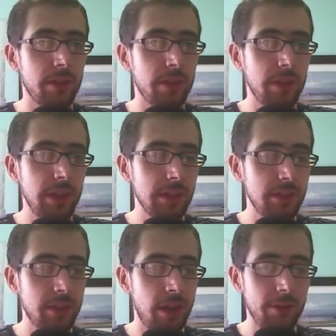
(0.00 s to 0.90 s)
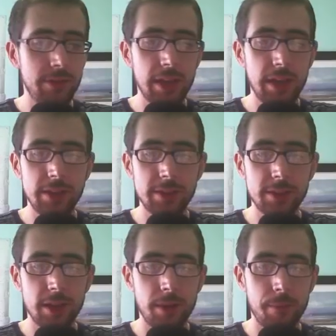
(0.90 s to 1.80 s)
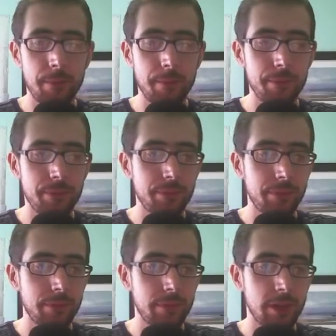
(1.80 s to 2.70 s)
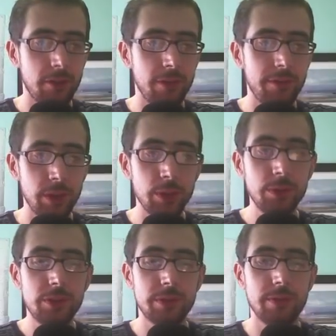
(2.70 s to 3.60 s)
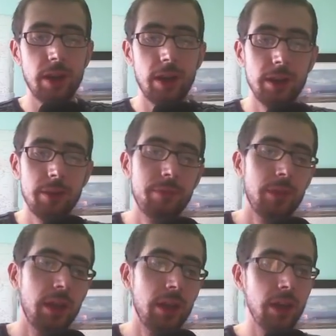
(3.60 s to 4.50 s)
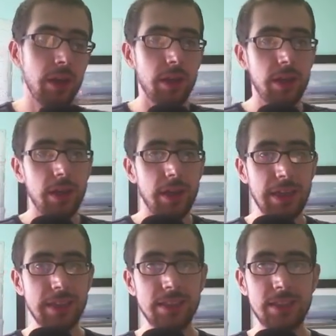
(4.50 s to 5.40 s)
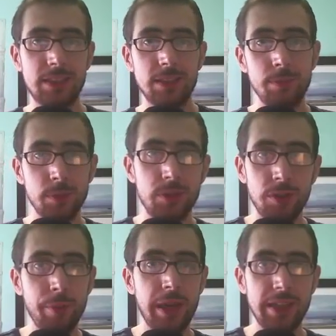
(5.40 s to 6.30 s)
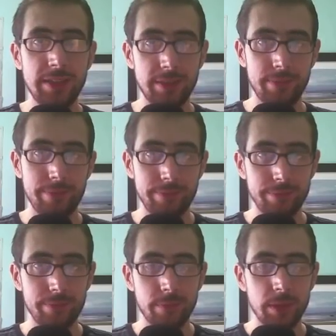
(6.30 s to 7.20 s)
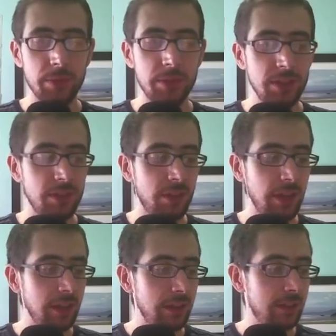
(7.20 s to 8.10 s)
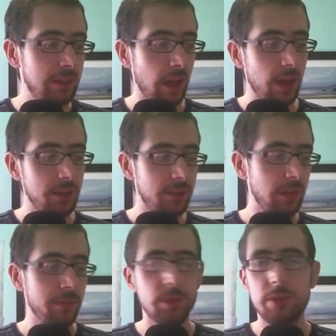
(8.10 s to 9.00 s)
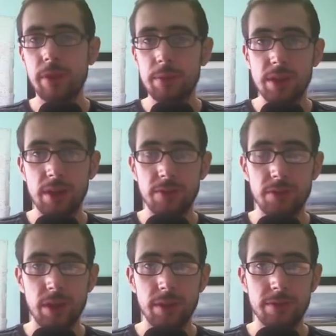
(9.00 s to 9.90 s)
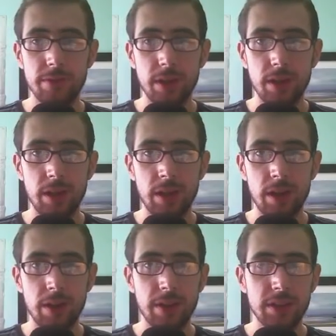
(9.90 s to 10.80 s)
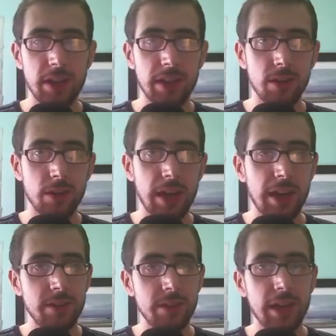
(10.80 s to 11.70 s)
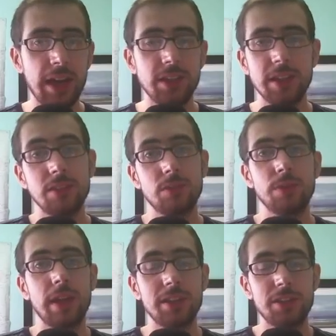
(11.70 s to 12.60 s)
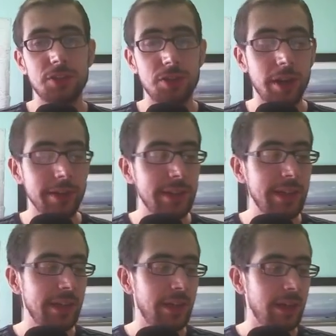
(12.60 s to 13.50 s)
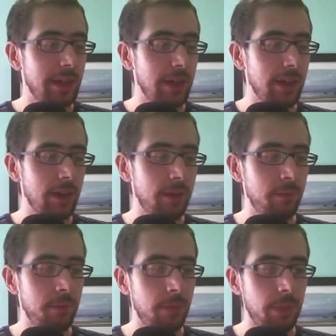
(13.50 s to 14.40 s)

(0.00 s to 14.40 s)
the star of today's reviews lineup is Ubuntu Mate, which is this is the last of the Ubuntu family that I've actually had a look at and actually installed and actually tried. And